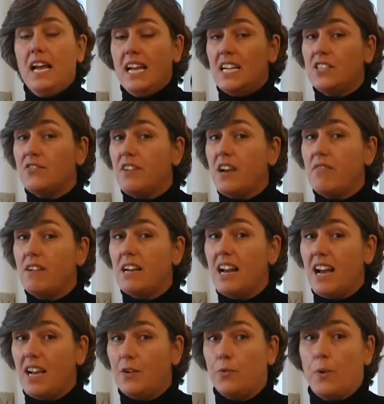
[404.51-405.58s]
It's very
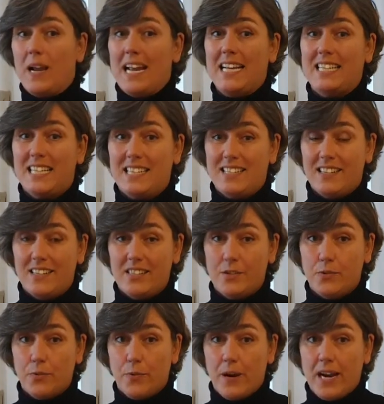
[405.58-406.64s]
lightweight, it
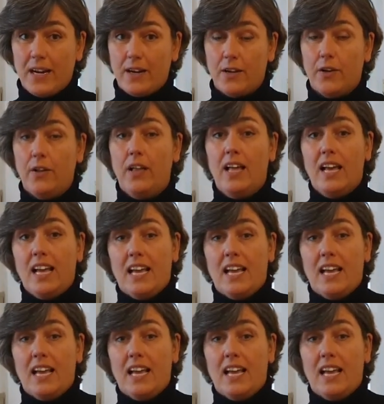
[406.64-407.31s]
doesn't wrinkle.